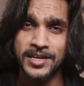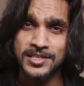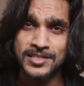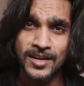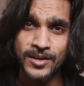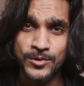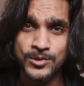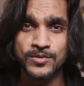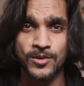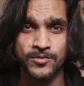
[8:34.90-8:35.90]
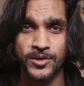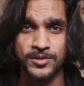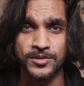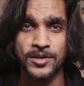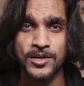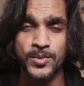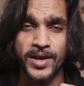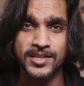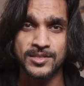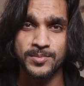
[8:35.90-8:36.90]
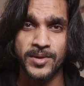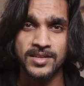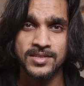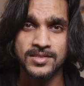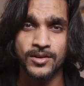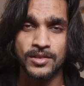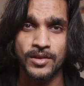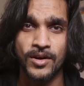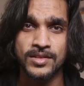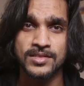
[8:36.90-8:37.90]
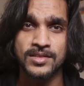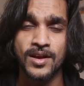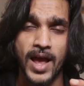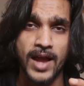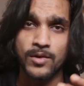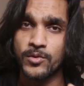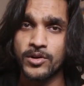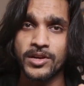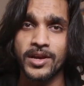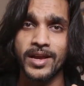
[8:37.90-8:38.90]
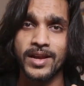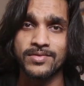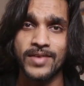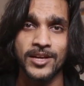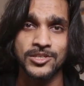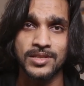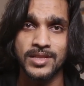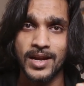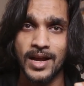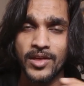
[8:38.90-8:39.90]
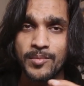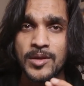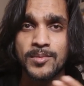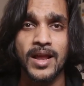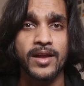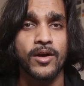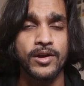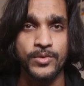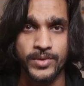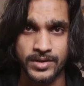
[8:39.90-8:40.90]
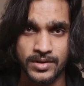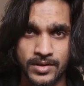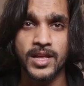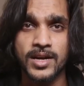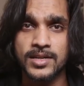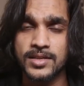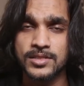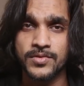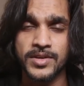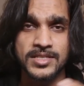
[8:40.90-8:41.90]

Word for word: it is still useful for you to express your thoughts at work in a fashion that other people are not doing. There are tons of